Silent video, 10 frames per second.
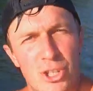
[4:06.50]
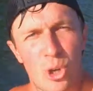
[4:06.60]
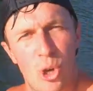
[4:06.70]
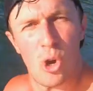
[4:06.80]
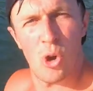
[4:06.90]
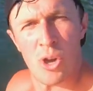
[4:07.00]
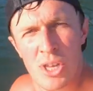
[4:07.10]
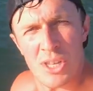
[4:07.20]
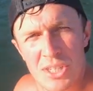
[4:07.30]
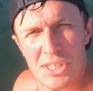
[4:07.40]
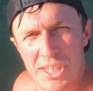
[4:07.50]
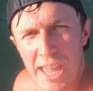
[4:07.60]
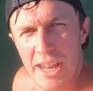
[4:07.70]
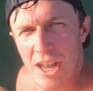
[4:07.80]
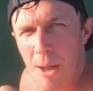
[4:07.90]
it's a premium looking
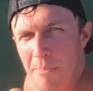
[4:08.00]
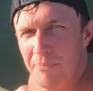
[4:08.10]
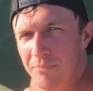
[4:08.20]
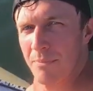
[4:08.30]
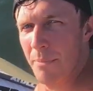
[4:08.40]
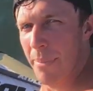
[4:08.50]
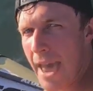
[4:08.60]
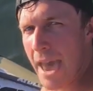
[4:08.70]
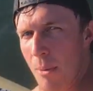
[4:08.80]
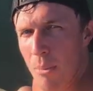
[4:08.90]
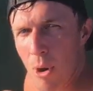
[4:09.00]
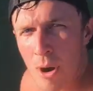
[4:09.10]
board that just stands